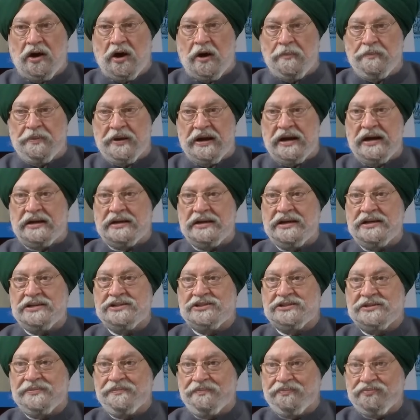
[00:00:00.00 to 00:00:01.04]

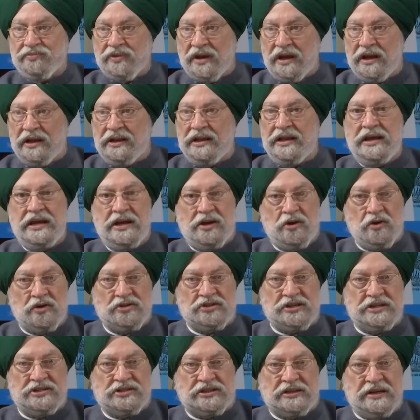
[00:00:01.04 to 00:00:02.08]
operators in the
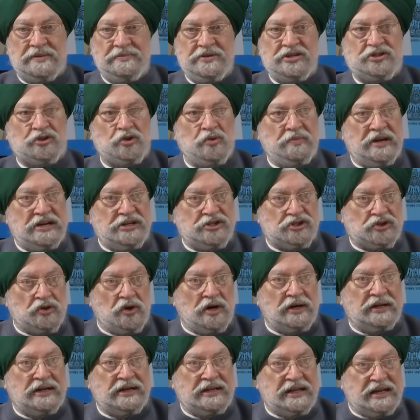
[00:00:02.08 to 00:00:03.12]
ecosystem is to
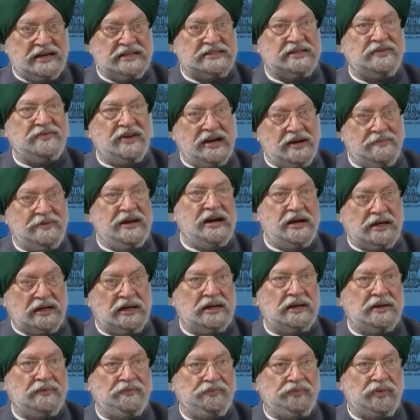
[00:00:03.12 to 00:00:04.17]
ensure that there is
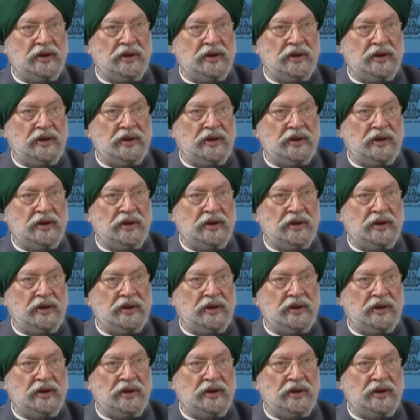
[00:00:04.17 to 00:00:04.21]
availability.